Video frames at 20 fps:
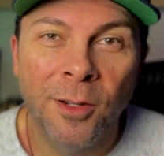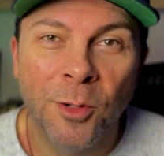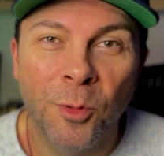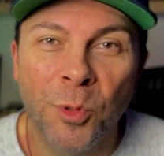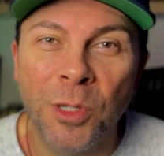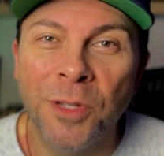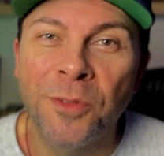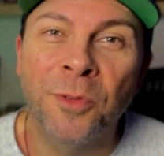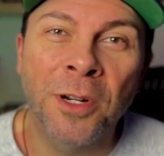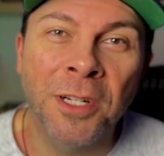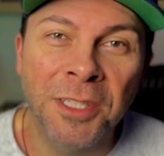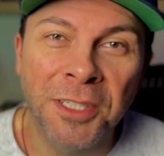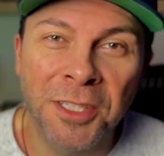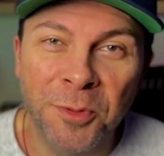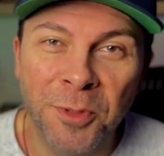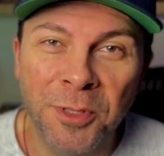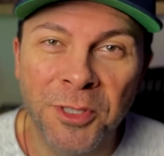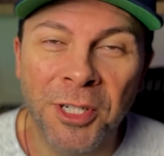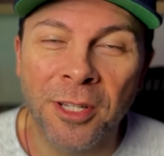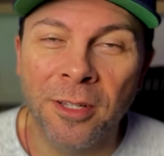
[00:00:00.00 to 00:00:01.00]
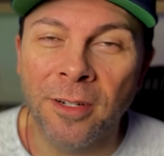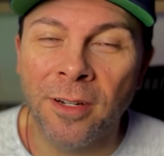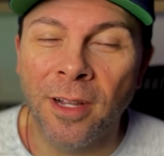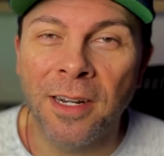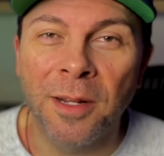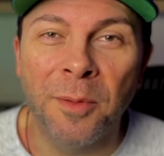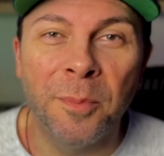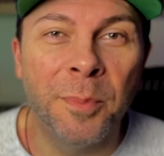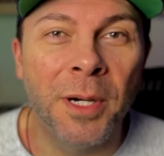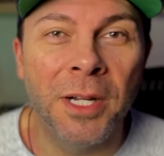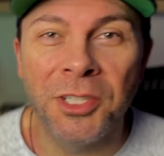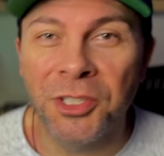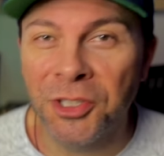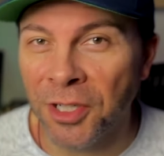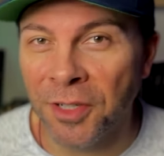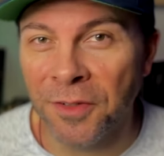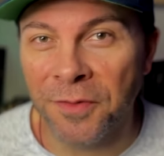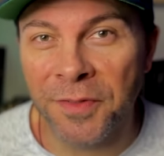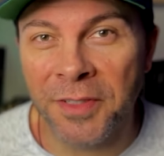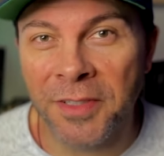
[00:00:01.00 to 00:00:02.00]
We've run into each other on a bunch
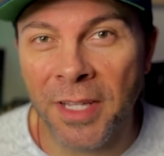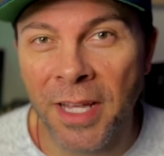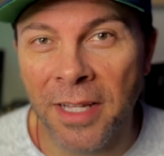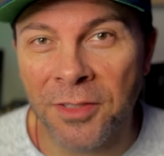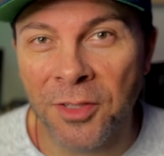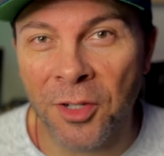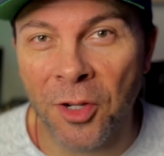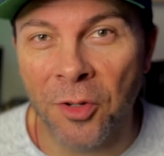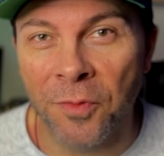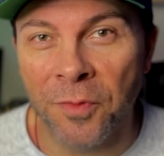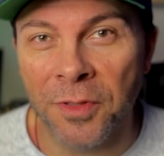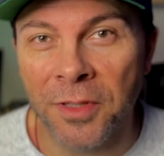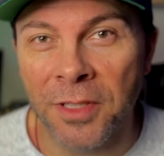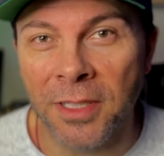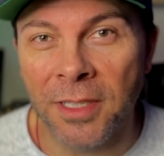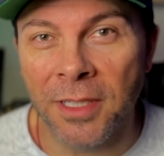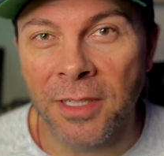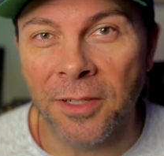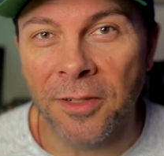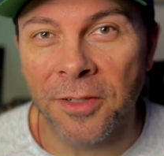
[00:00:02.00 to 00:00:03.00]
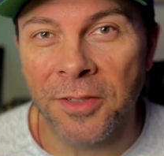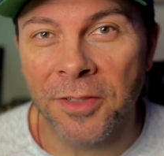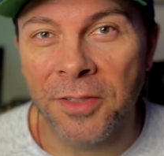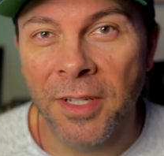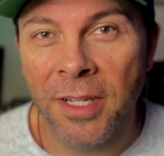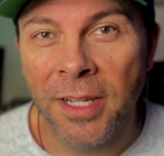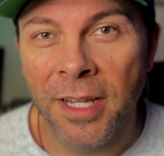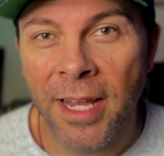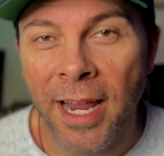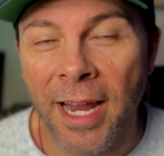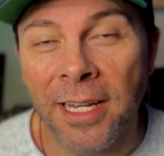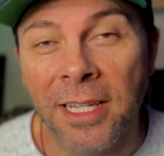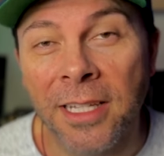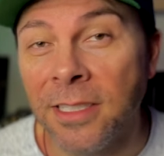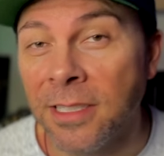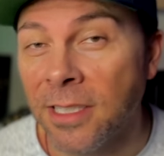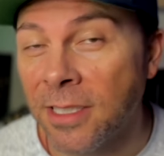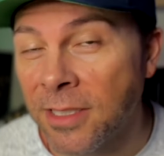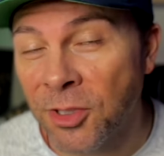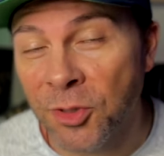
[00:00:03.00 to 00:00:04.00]
of sets over the years, and he's
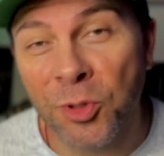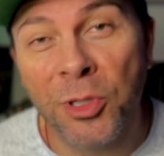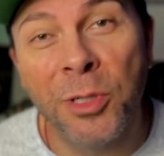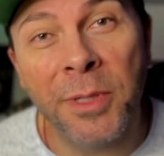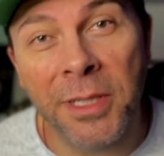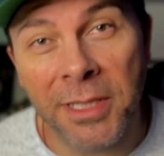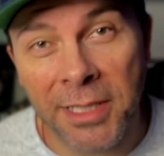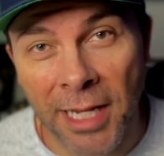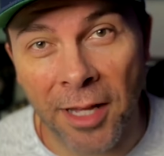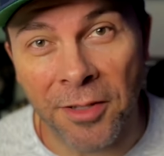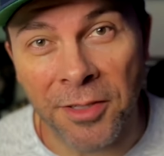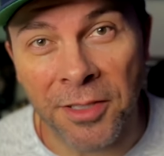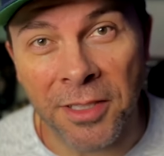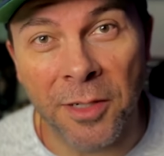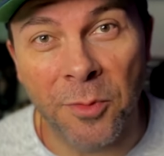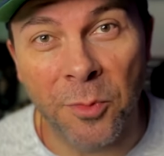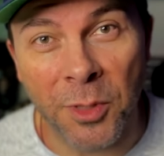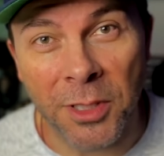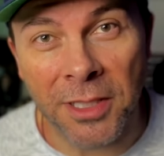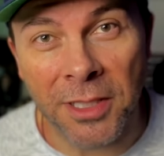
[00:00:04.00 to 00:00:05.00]
extremely talented at what he